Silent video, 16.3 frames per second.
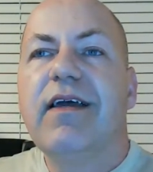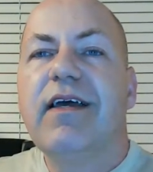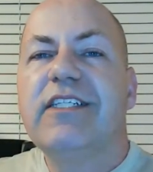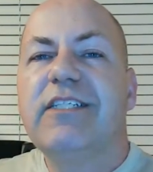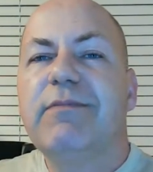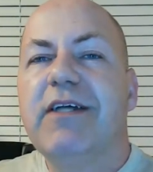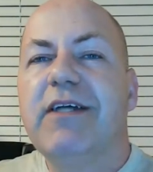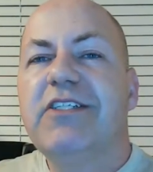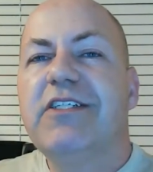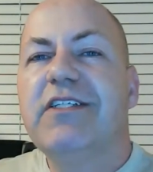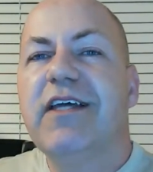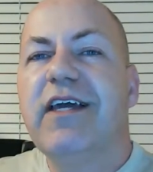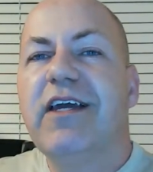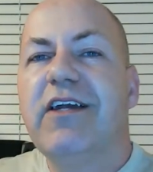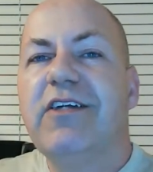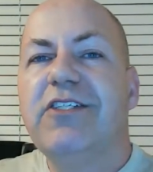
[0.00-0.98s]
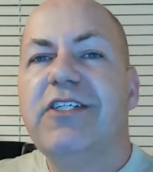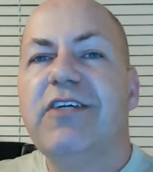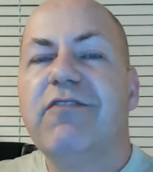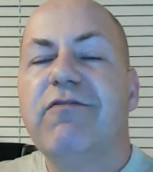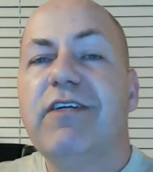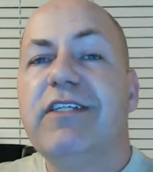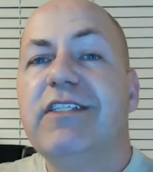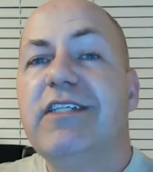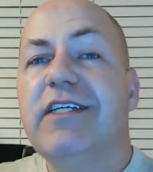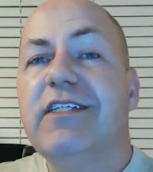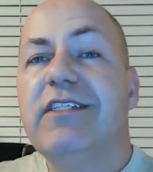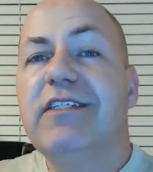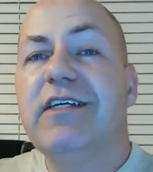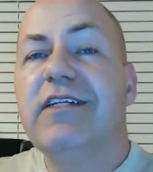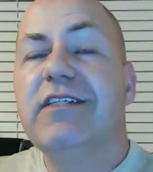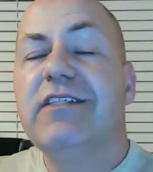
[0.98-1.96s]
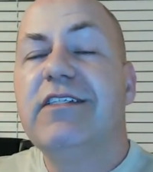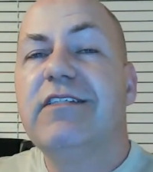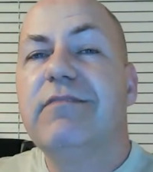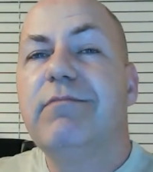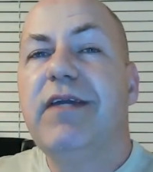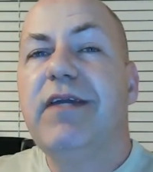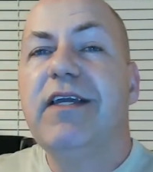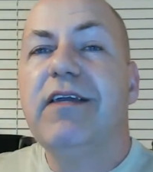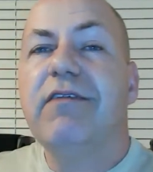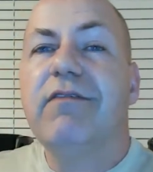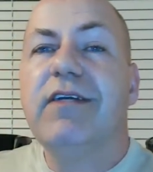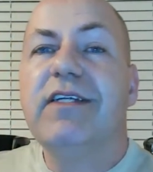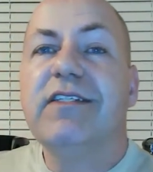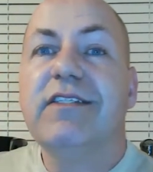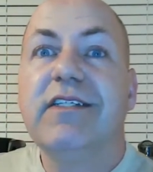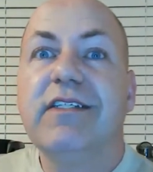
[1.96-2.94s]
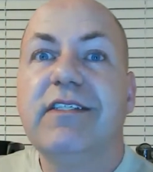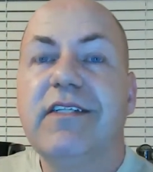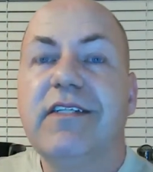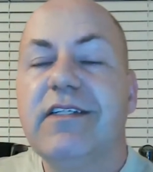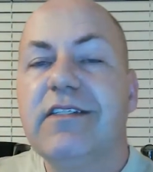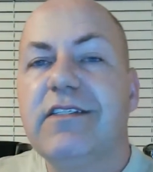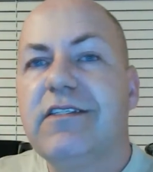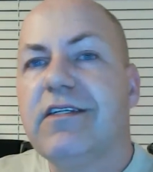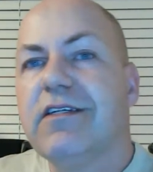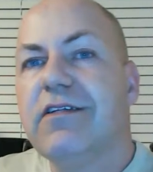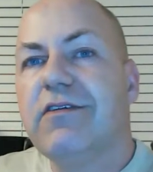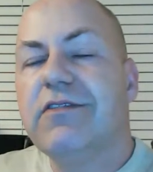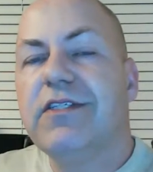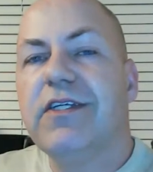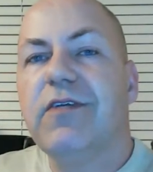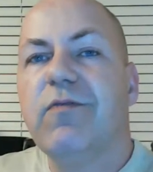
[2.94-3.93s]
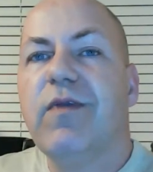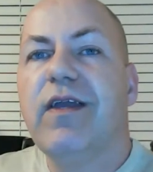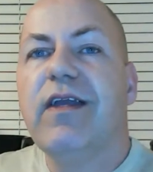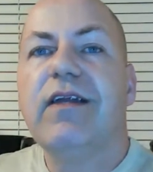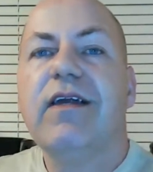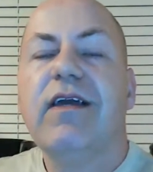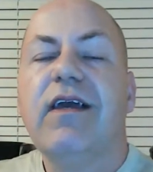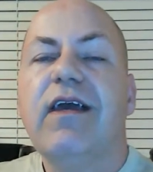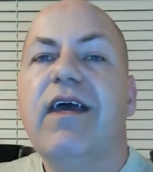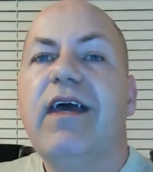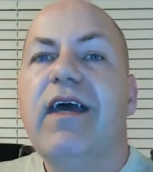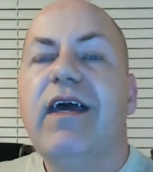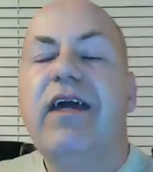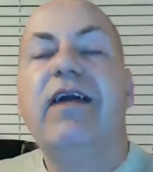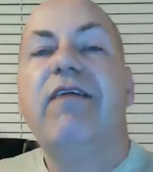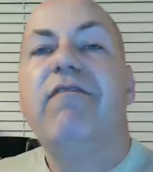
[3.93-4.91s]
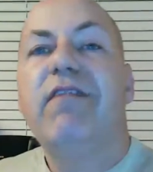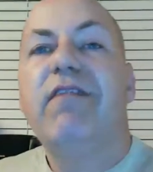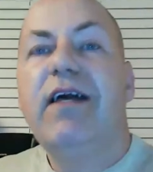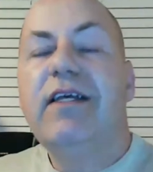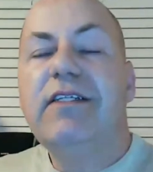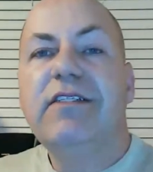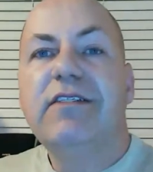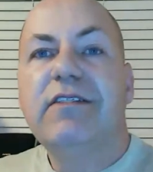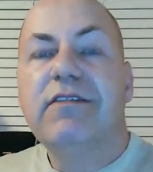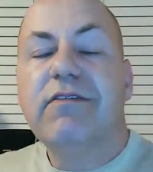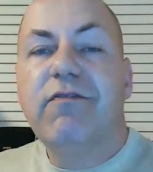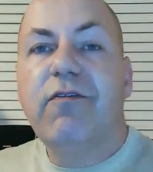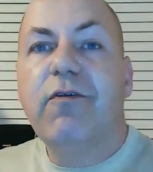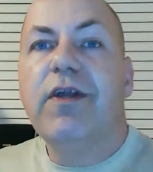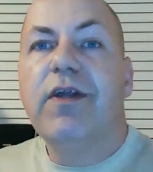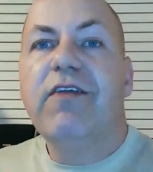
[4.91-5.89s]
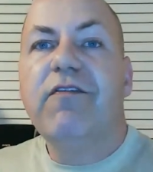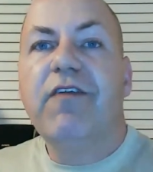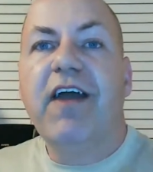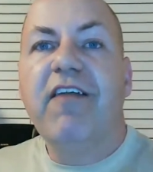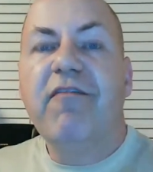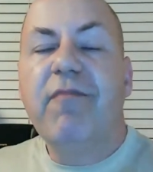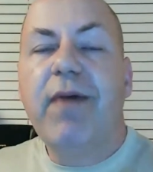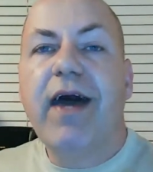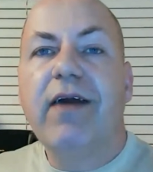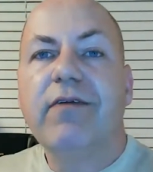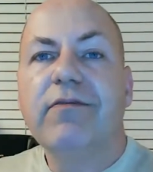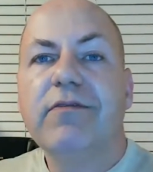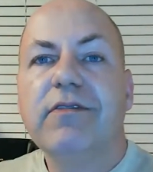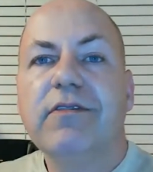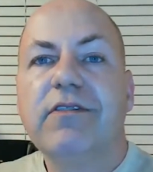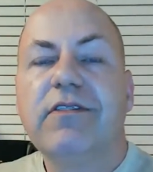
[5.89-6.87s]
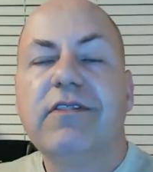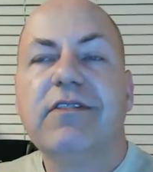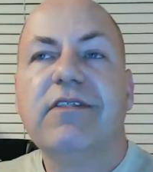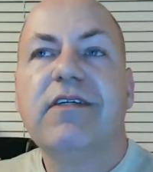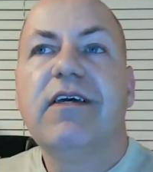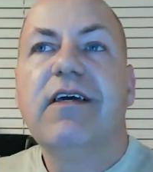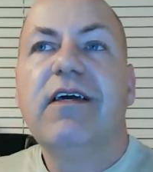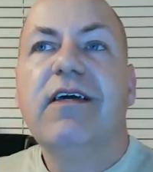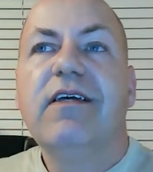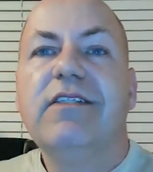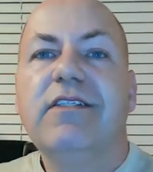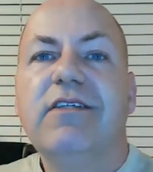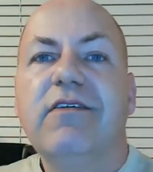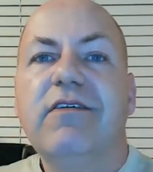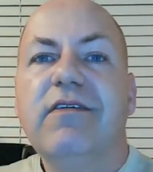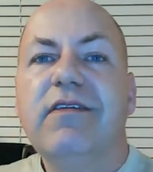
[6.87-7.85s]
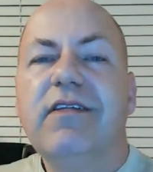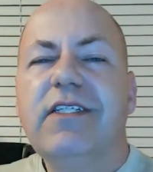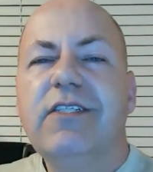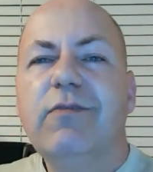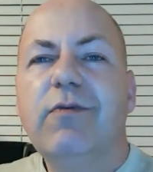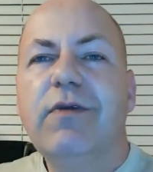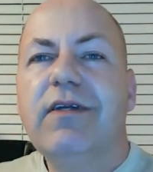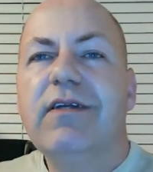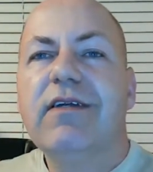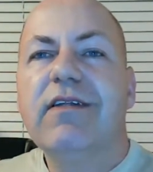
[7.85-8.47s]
especially the energy of resistance, being in resistance to losing weight. And I've lost 45 pounds. So this